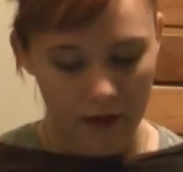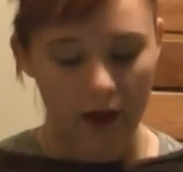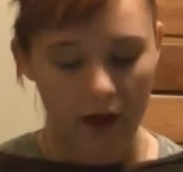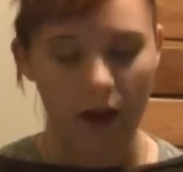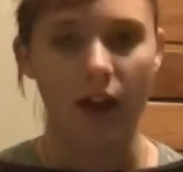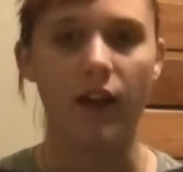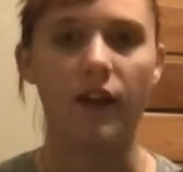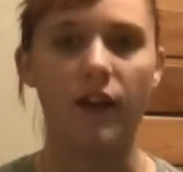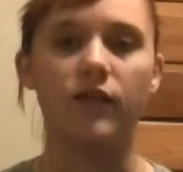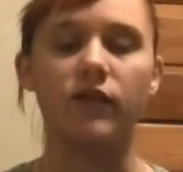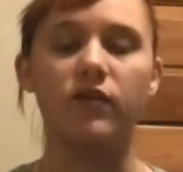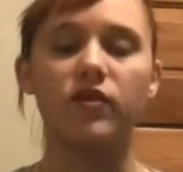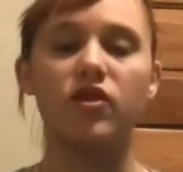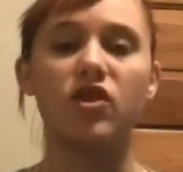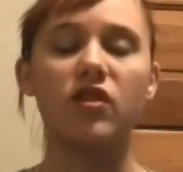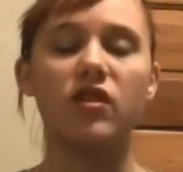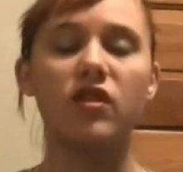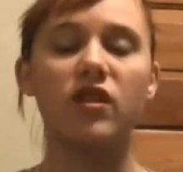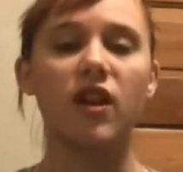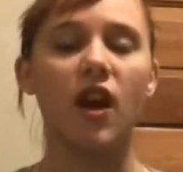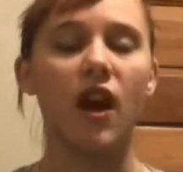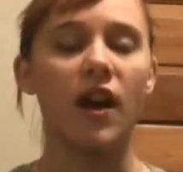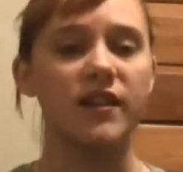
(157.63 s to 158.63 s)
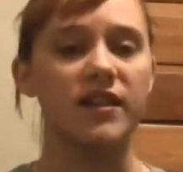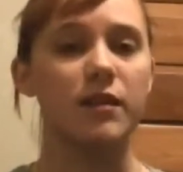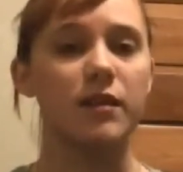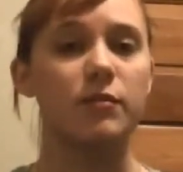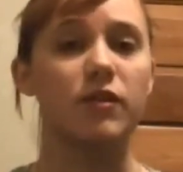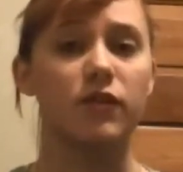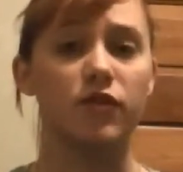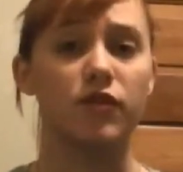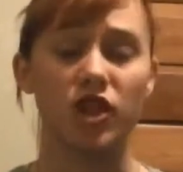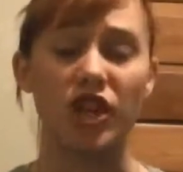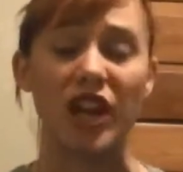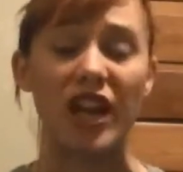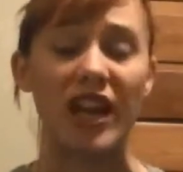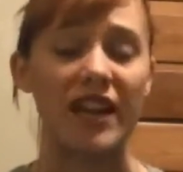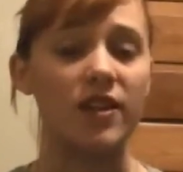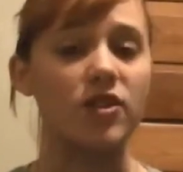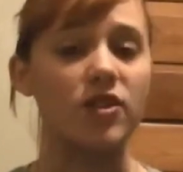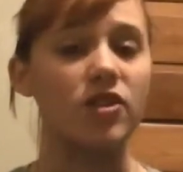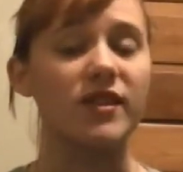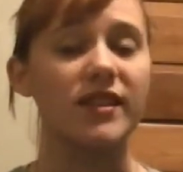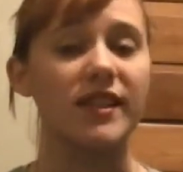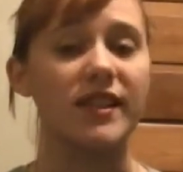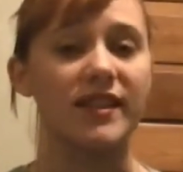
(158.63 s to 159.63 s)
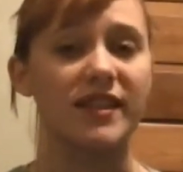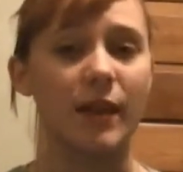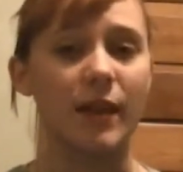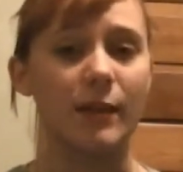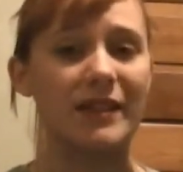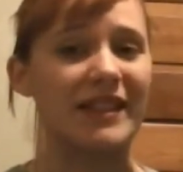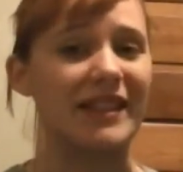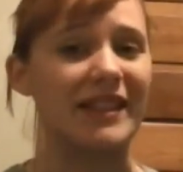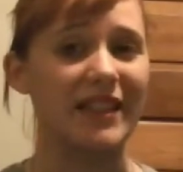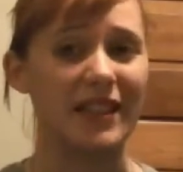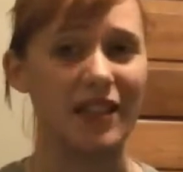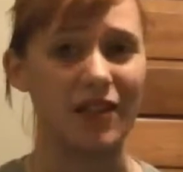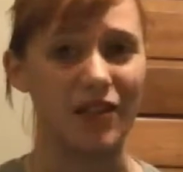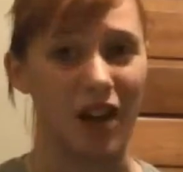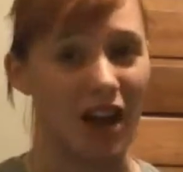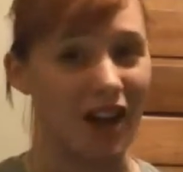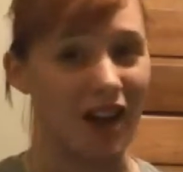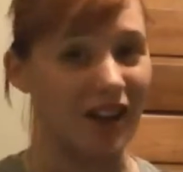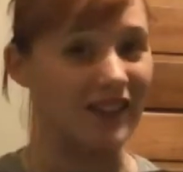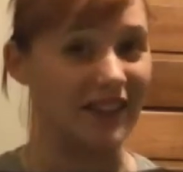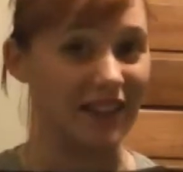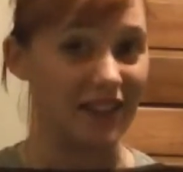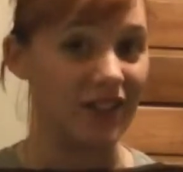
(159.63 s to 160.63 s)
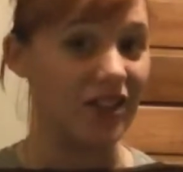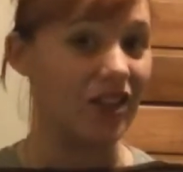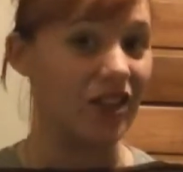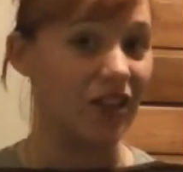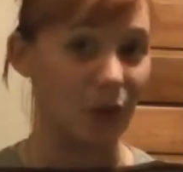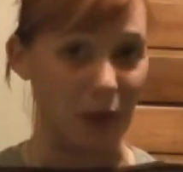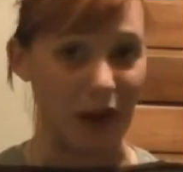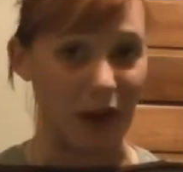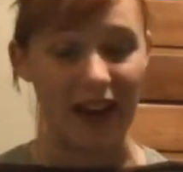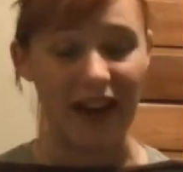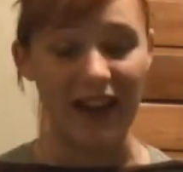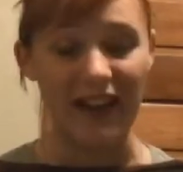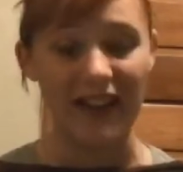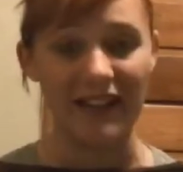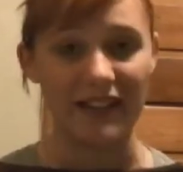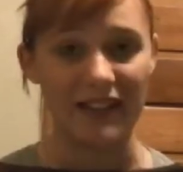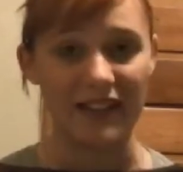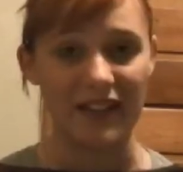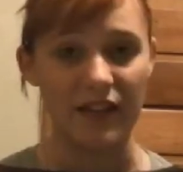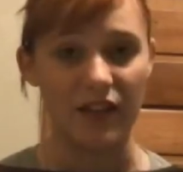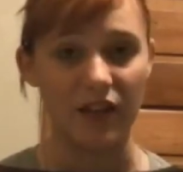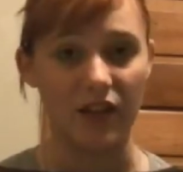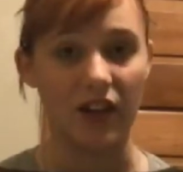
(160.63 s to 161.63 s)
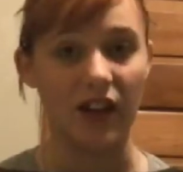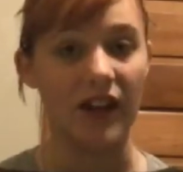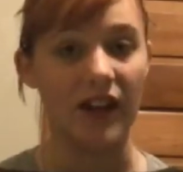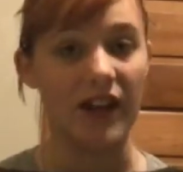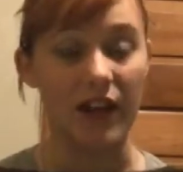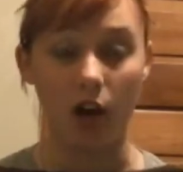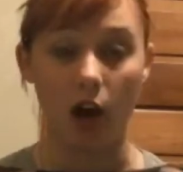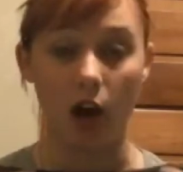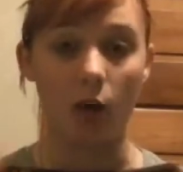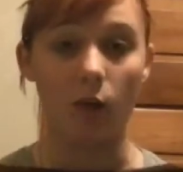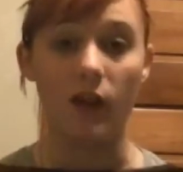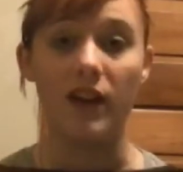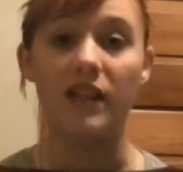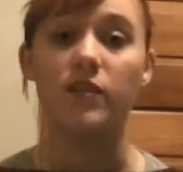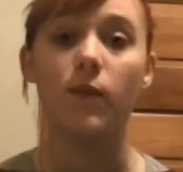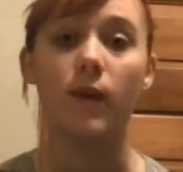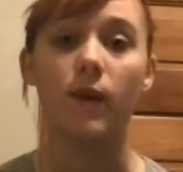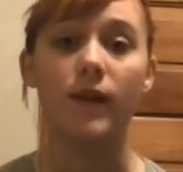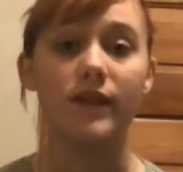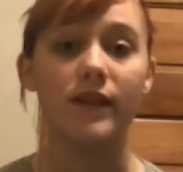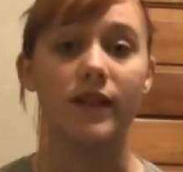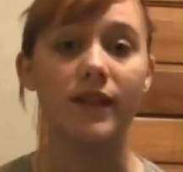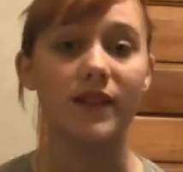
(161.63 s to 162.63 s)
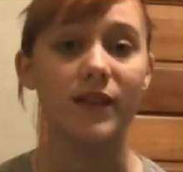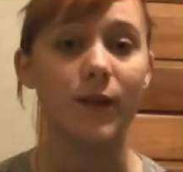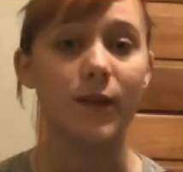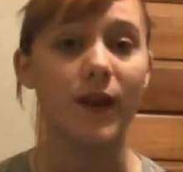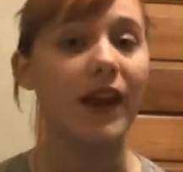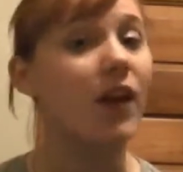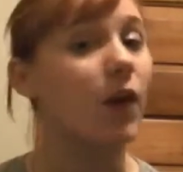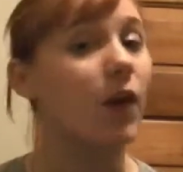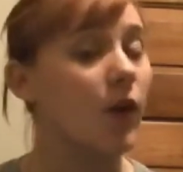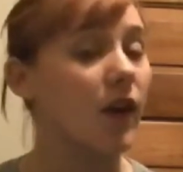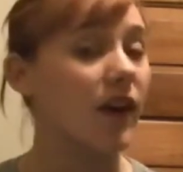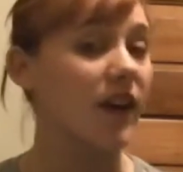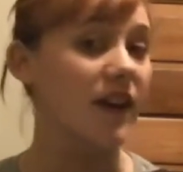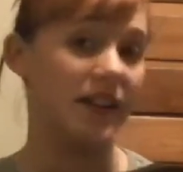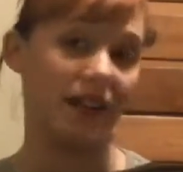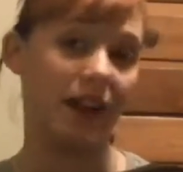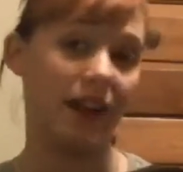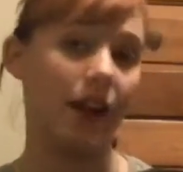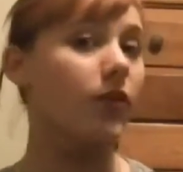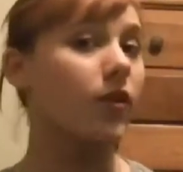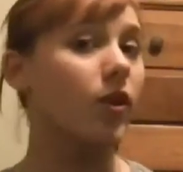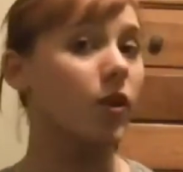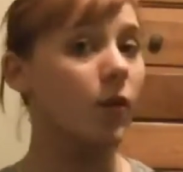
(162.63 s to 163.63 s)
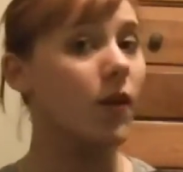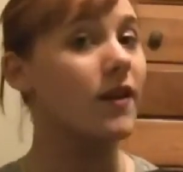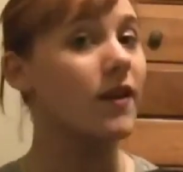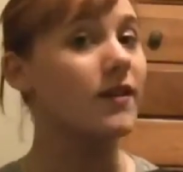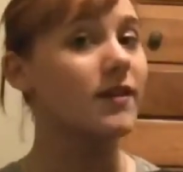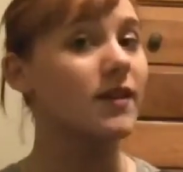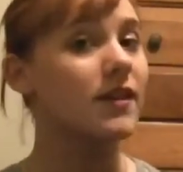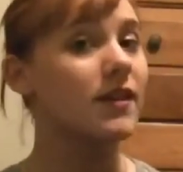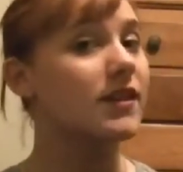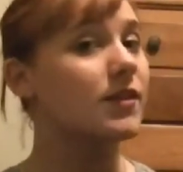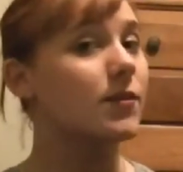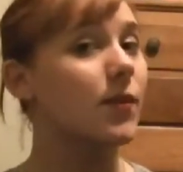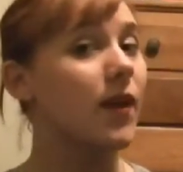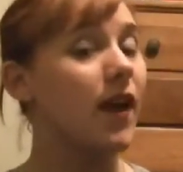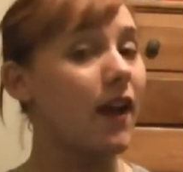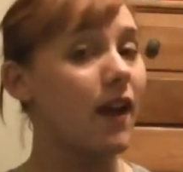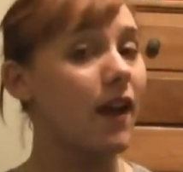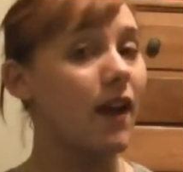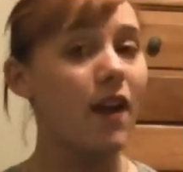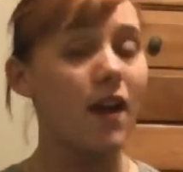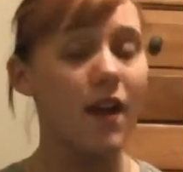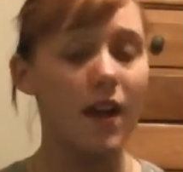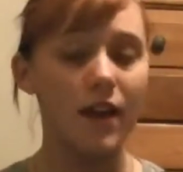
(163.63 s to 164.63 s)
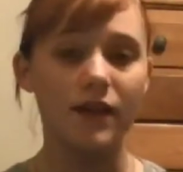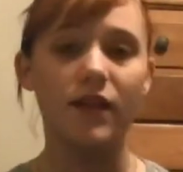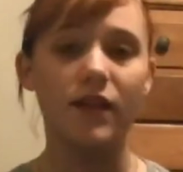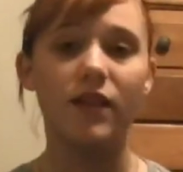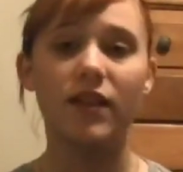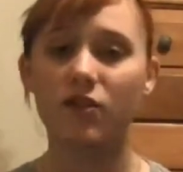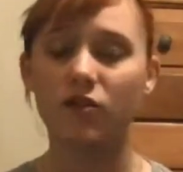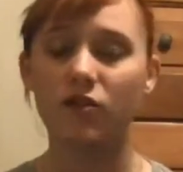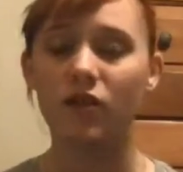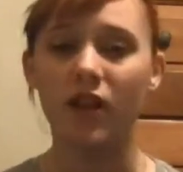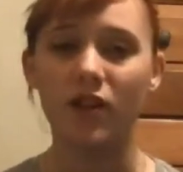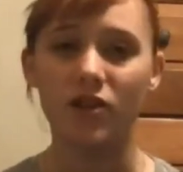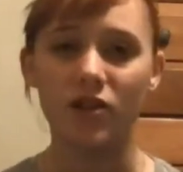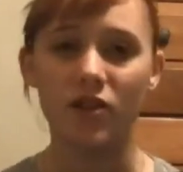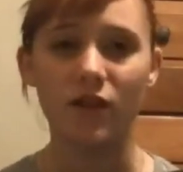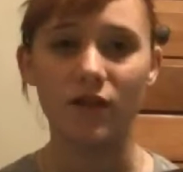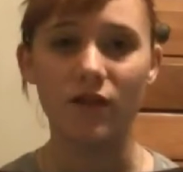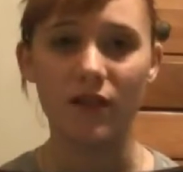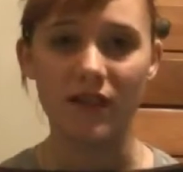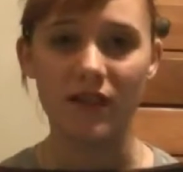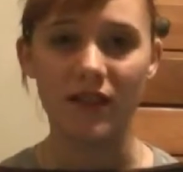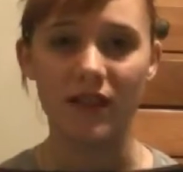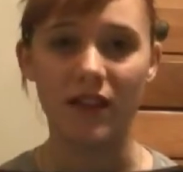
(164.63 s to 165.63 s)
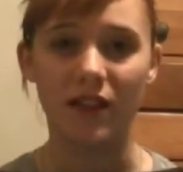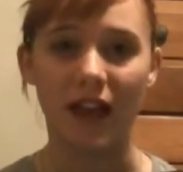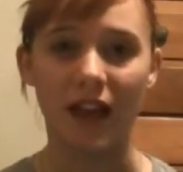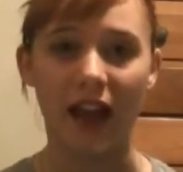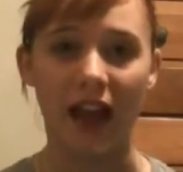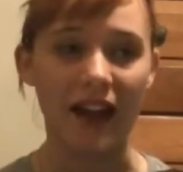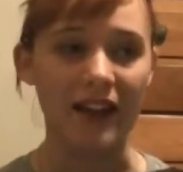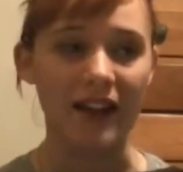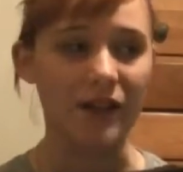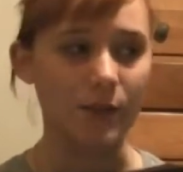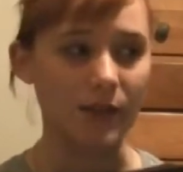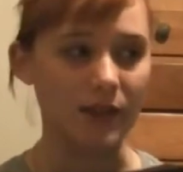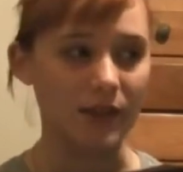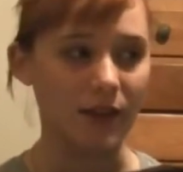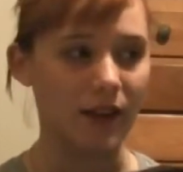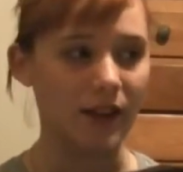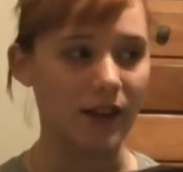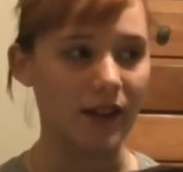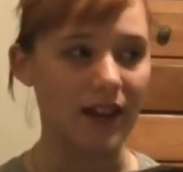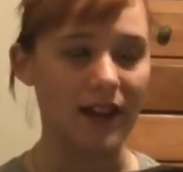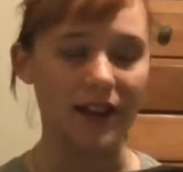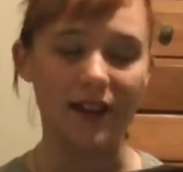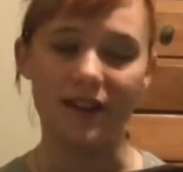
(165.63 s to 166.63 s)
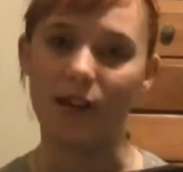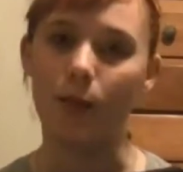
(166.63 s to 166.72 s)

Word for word: uh, the concept of change is accepted in a non-linear way. It's either it always was this way or it never was this way. So the introduction of the steel axe was not like